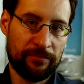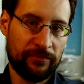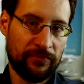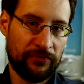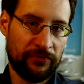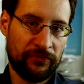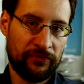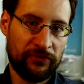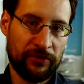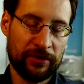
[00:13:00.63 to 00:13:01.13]

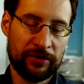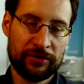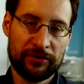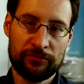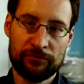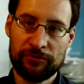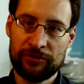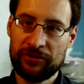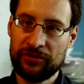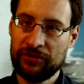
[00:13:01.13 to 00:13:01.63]

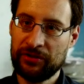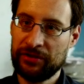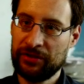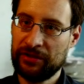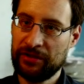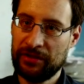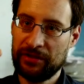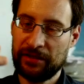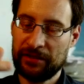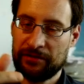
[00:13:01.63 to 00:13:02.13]

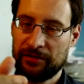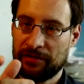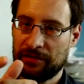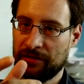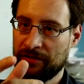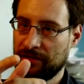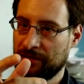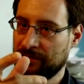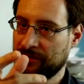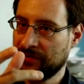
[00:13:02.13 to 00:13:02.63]
security
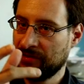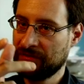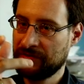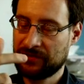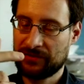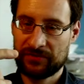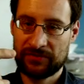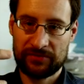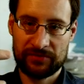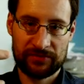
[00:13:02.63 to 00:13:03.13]
analysis
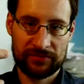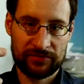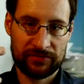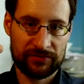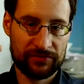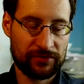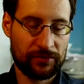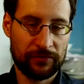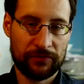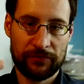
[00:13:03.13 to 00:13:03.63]

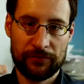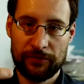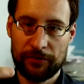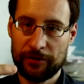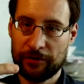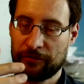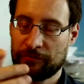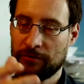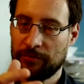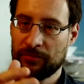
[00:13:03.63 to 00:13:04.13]
software,
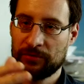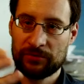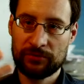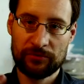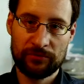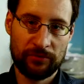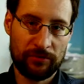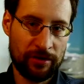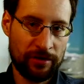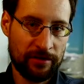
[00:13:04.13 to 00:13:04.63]

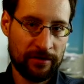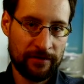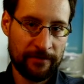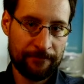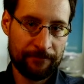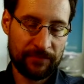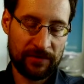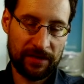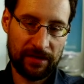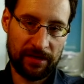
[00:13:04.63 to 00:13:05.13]
crypto,
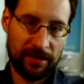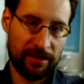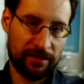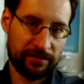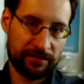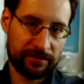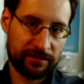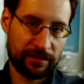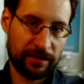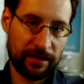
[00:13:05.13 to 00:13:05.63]

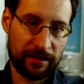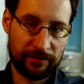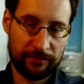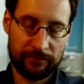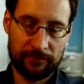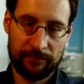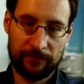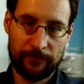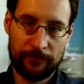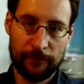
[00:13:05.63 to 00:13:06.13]
and like
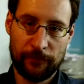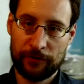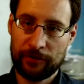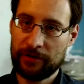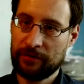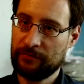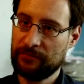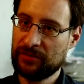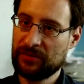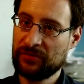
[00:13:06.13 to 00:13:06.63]

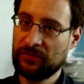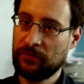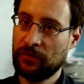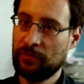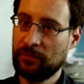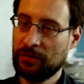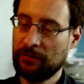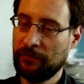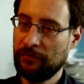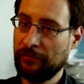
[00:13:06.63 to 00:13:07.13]
working with
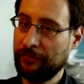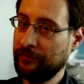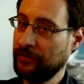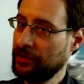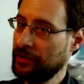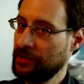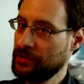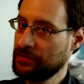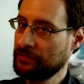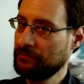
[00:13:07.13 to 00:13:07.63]
formal
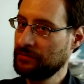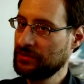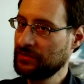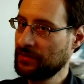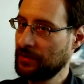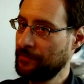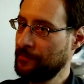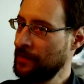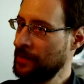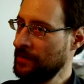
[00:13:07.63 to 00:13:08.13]
verification with
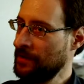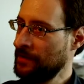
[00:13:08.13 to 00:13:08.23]
some